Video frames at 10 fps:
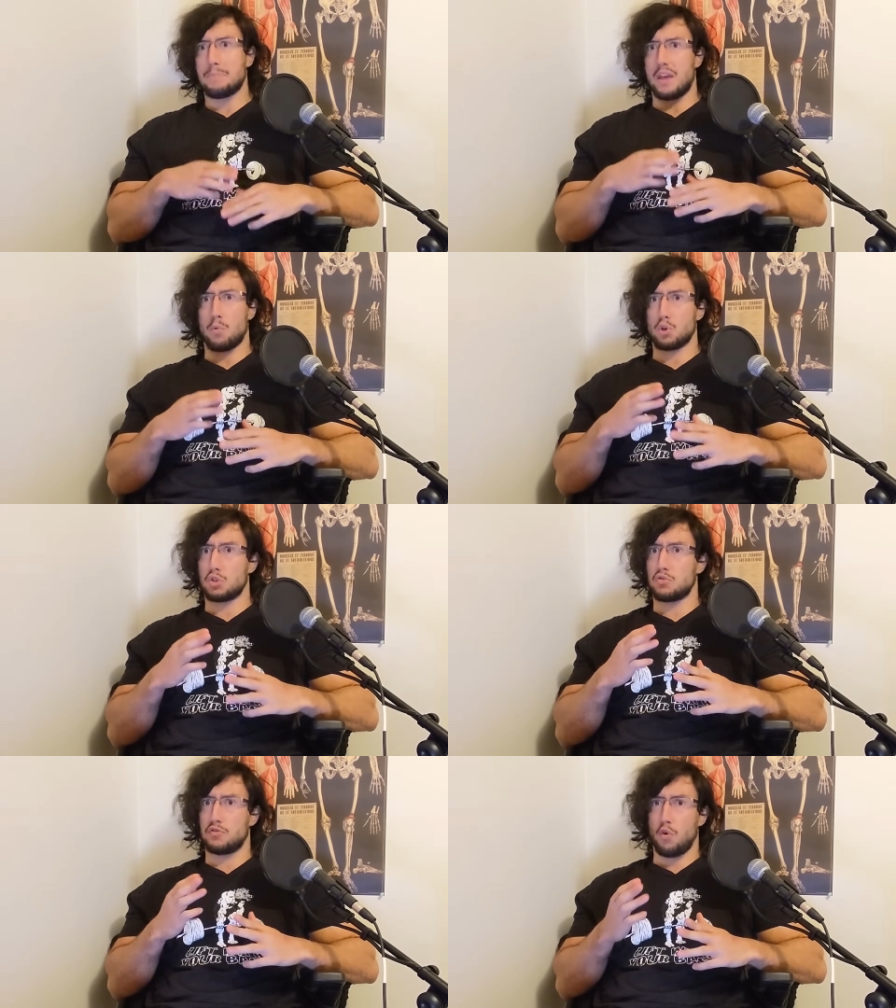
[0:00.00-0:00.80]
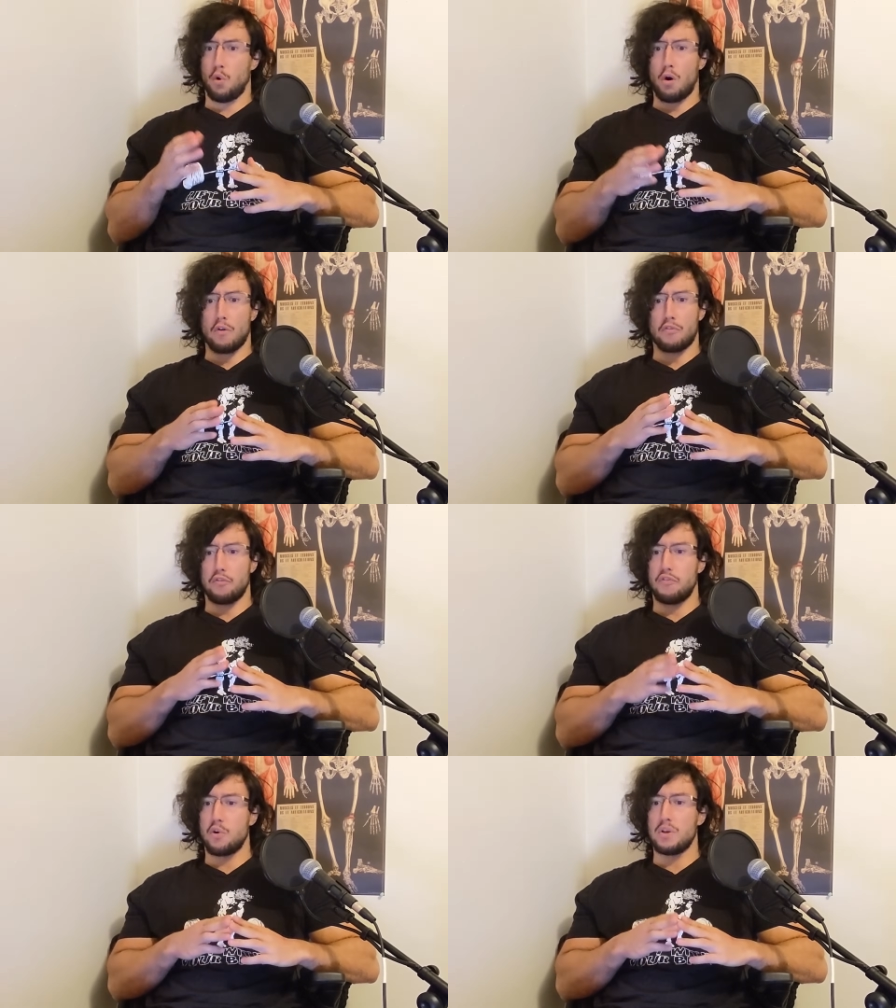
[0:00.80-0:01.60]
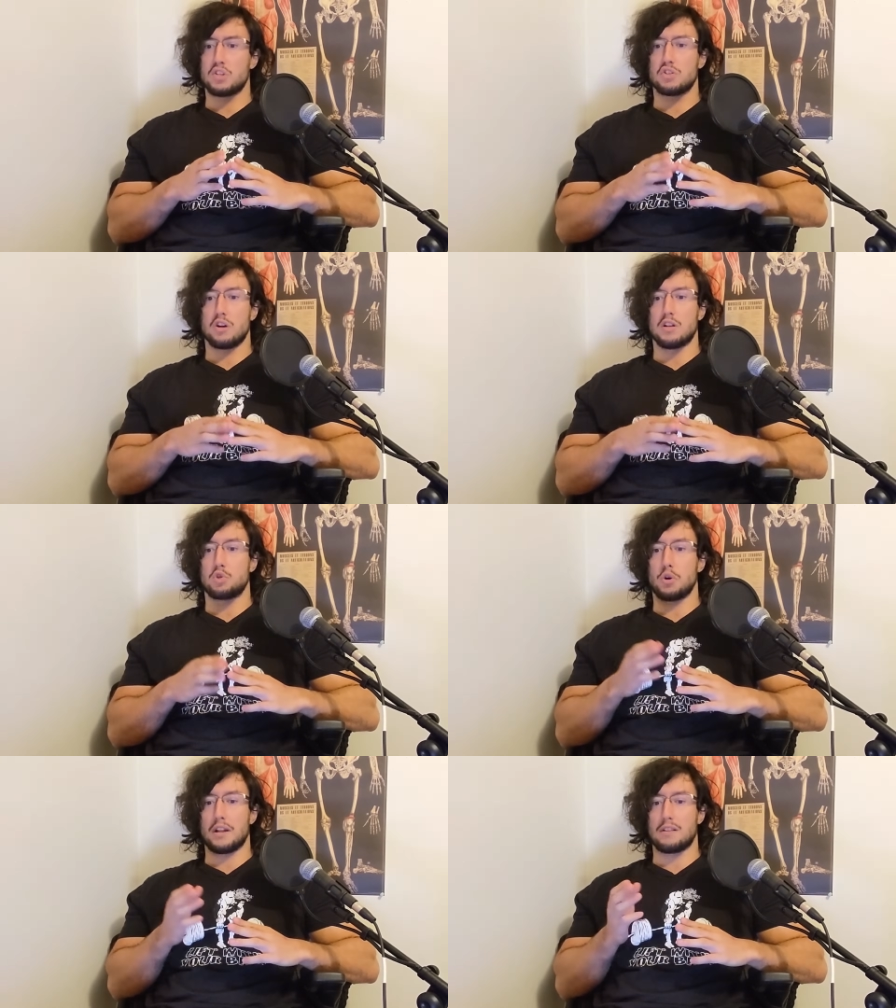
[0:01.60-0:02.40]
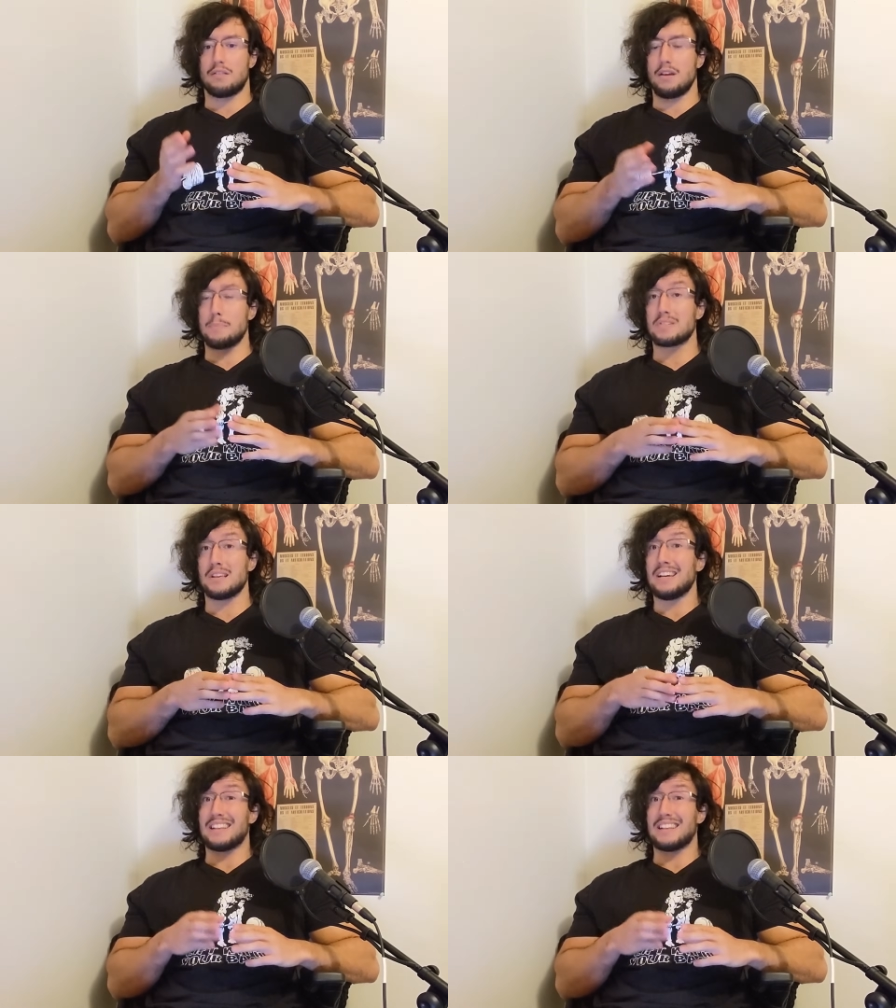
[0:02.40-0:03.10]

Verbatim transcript: It was full of very solid training tips